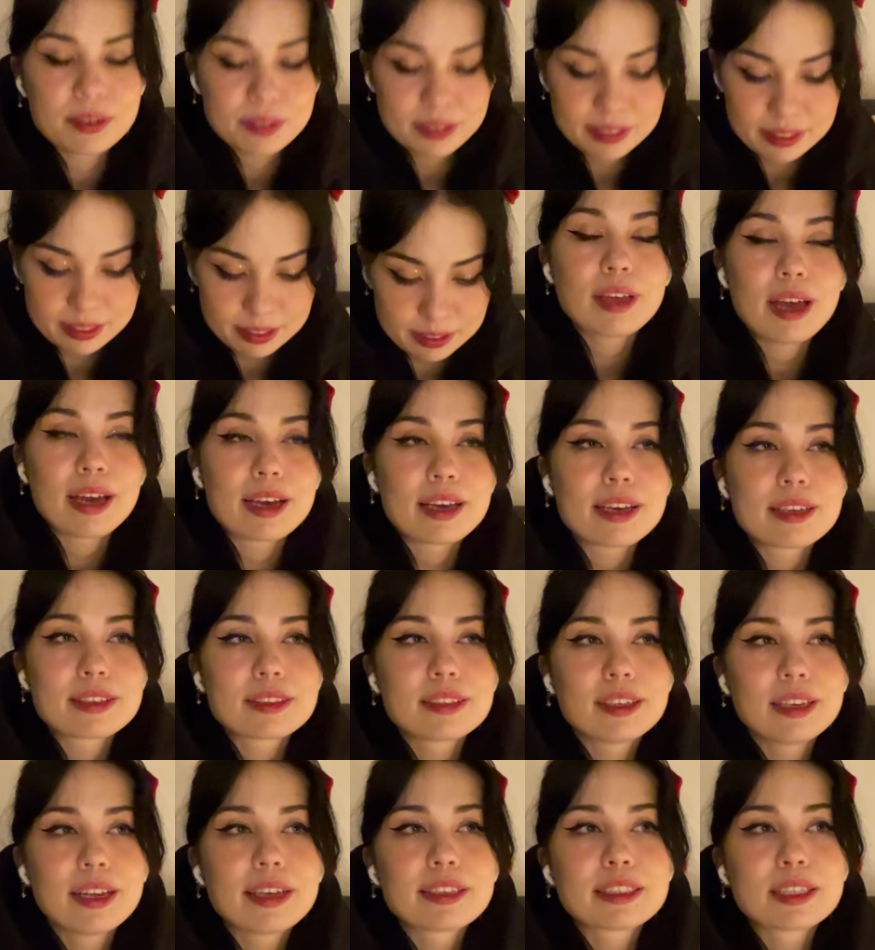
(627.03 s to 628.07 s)
And I guess the
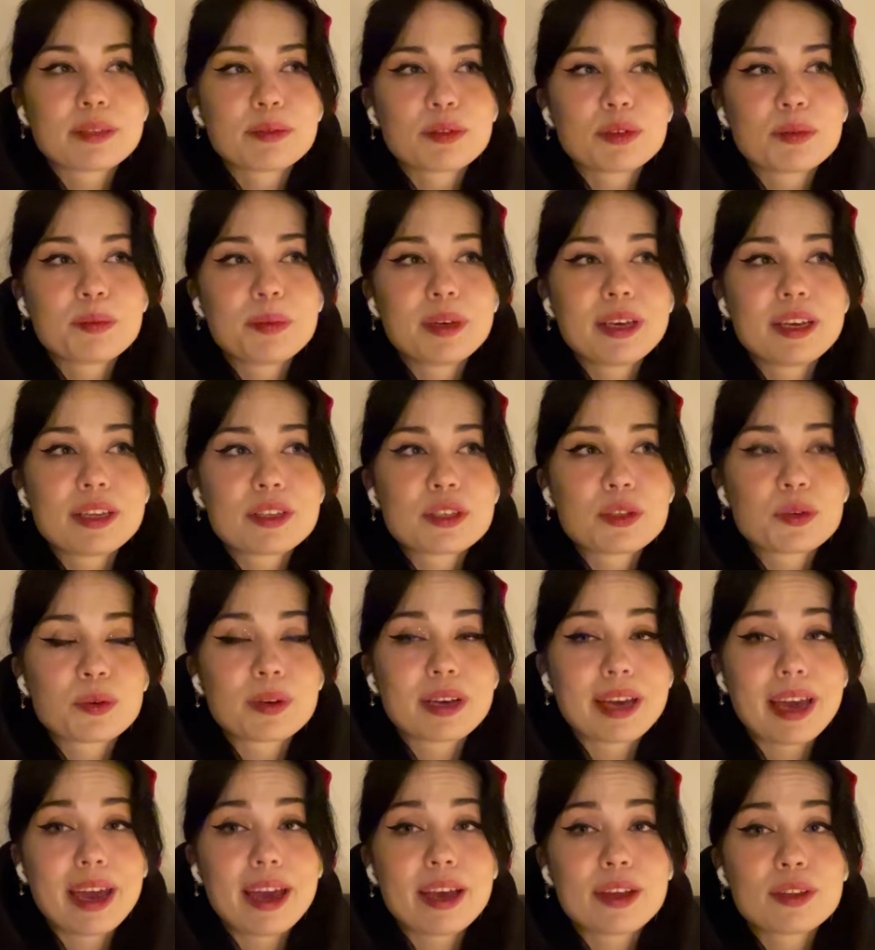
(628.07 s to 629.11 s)
lesson would be it's
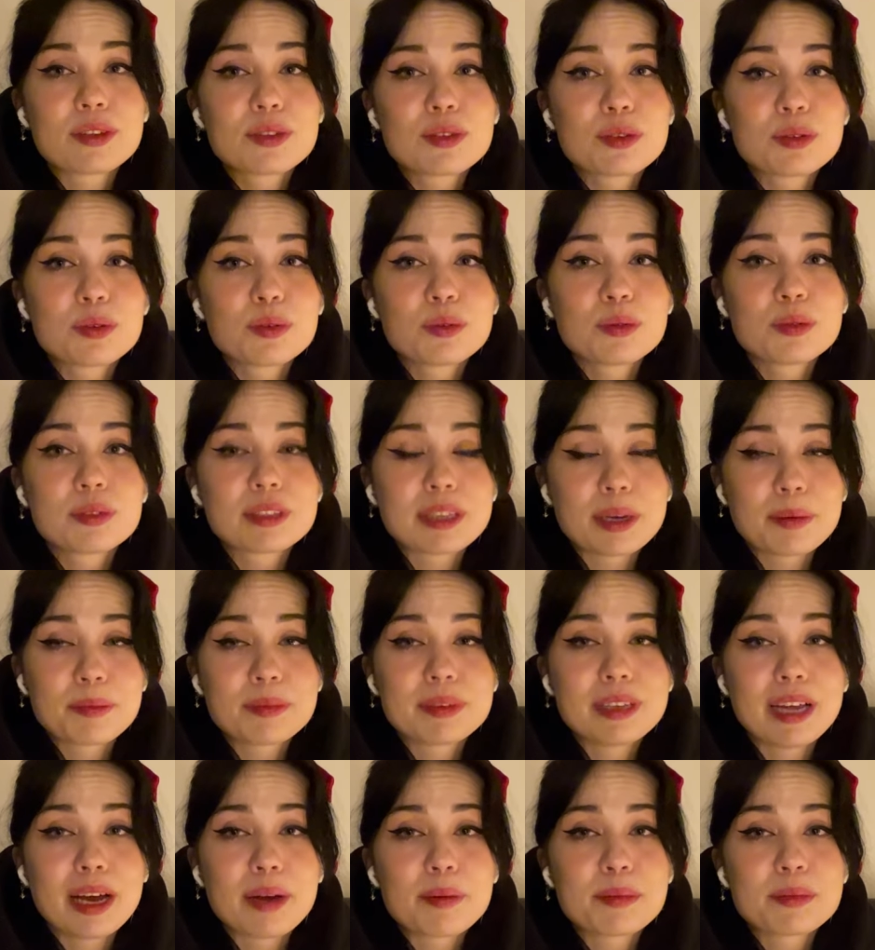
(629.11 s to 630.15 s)
okay to
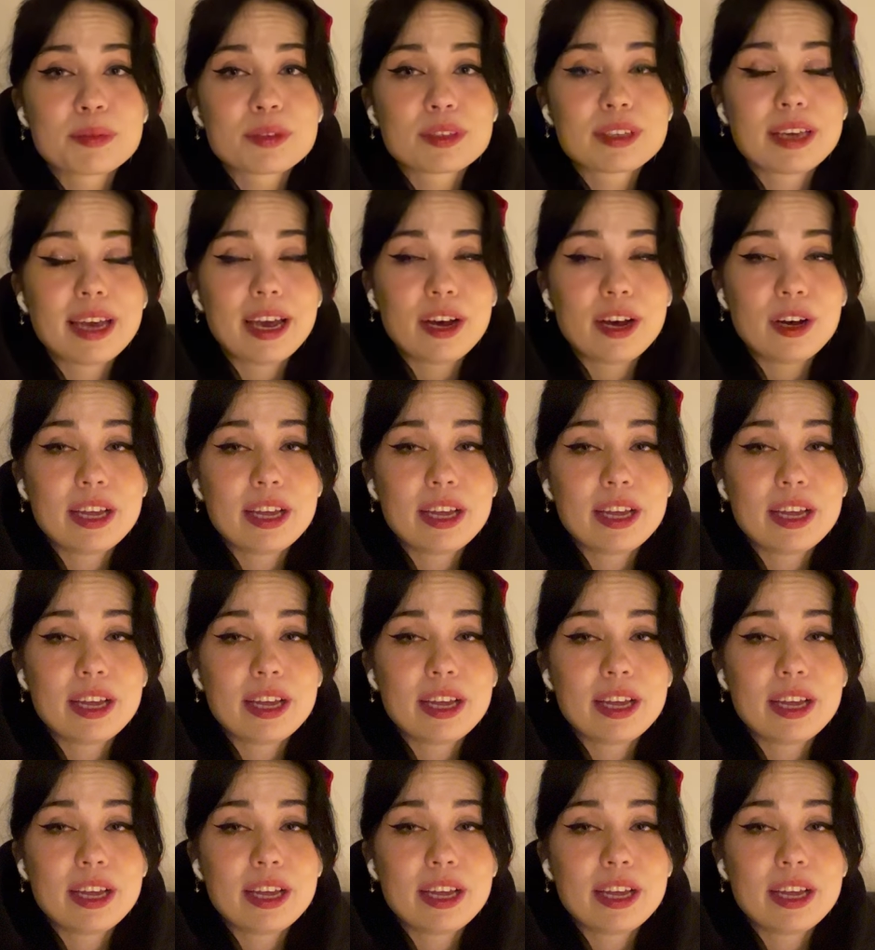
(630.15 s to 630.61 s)
sometimes,